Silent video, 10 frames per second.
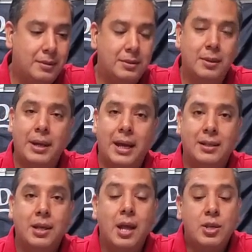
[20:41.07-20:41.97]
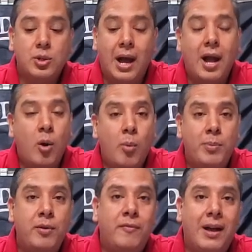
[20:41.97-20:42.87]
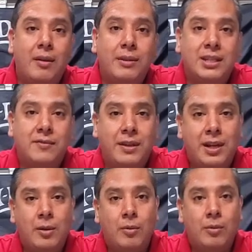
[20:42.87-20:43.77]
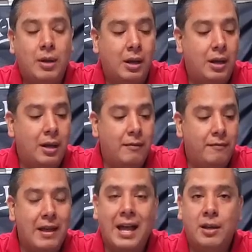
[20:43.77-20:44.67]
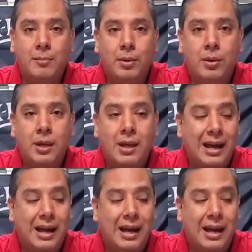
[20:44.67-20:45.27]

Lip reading: So yeah, so I hope you found this video valuable.